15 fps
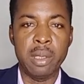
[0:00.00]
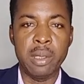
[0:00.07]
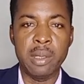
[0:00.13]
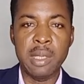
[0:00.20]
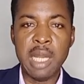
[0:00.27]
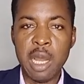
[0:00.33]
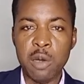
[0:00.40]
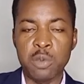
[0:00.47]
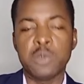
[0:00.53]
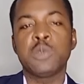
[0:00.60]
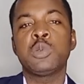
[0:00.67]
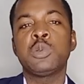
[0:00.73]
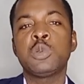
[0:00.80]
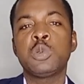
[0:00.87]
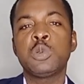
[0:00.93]
Now,
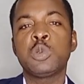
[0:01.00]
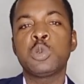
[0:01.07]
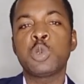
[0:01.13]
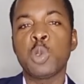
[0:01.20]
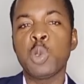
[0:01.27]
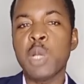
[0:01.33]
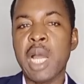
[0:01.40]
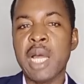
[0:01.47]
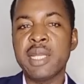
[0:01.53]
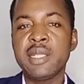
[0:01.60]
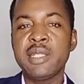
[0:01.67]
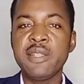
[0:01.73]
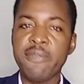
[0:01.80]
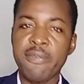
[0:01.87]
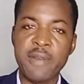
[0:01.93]
to look at the
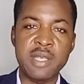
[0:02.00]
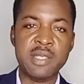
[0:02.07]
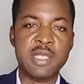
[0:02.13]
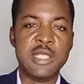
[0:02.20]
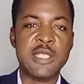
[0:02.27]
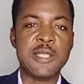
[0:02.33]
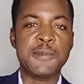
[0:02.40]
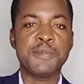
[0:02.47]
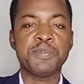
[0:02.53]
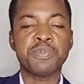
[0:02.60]
differences,